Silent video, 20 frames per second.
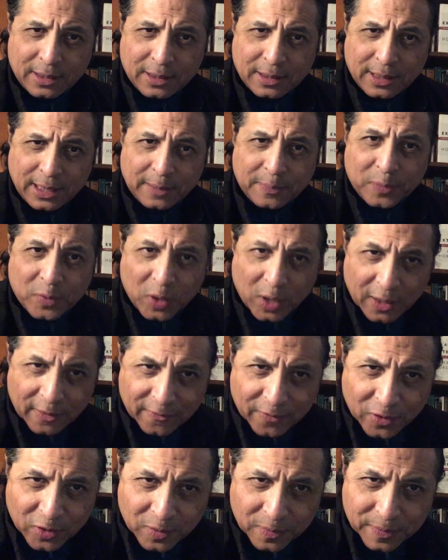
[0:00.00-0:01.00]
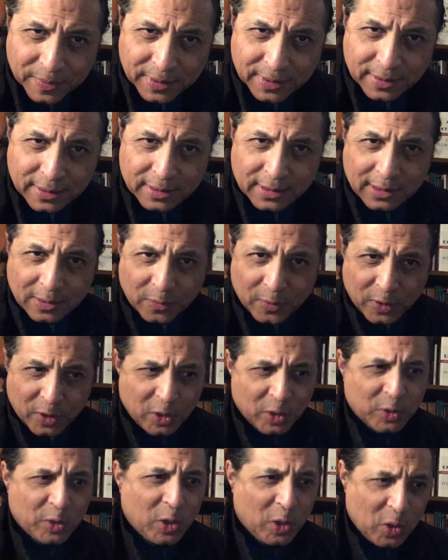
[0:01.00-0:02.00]
that proverb that we
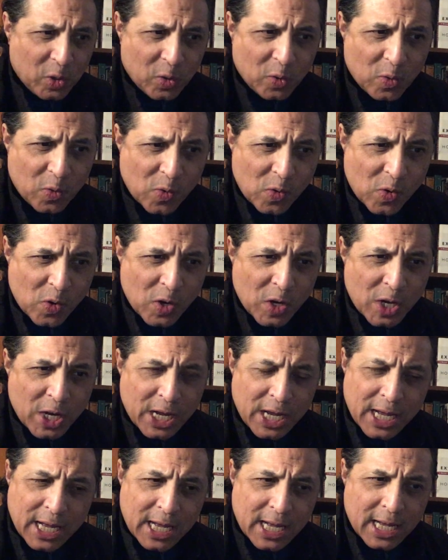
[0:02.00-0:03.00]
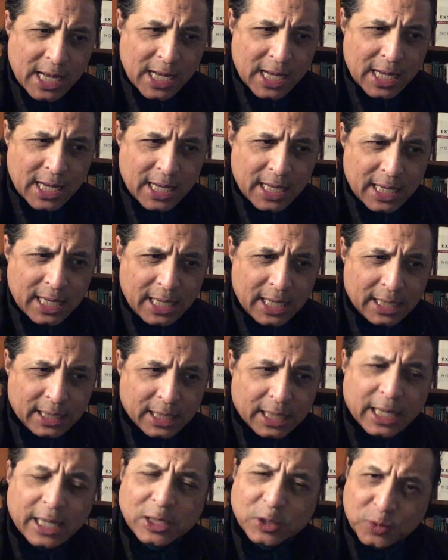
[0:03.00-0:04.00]
all know, in
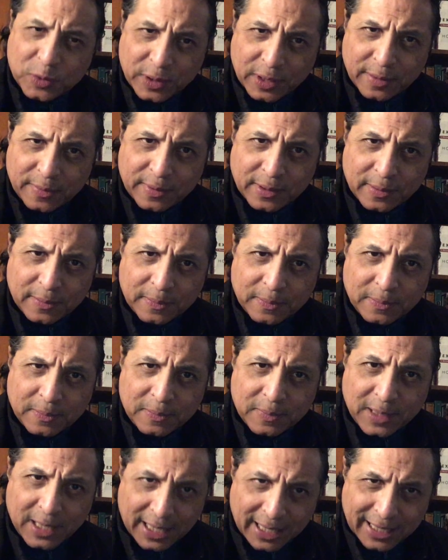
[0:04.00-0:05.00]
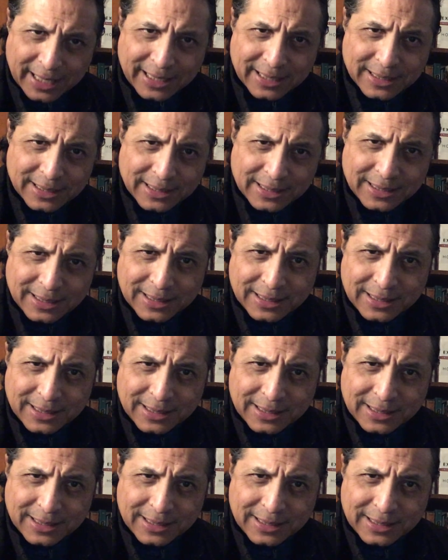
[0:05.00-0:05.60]
the country of the blind,